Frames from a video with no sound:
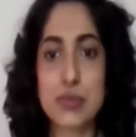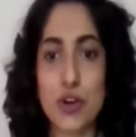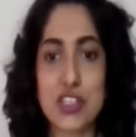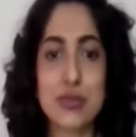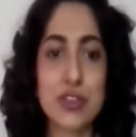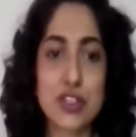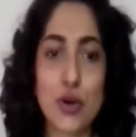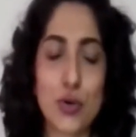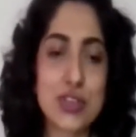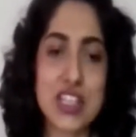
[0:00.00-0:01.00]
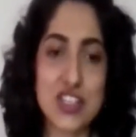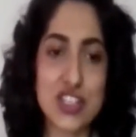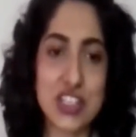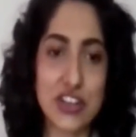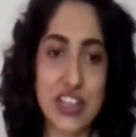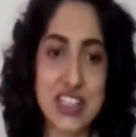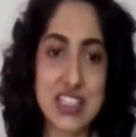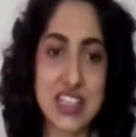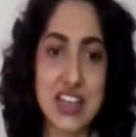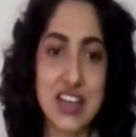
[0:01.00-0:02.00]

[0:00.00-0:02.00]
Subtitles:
possible to host such a series.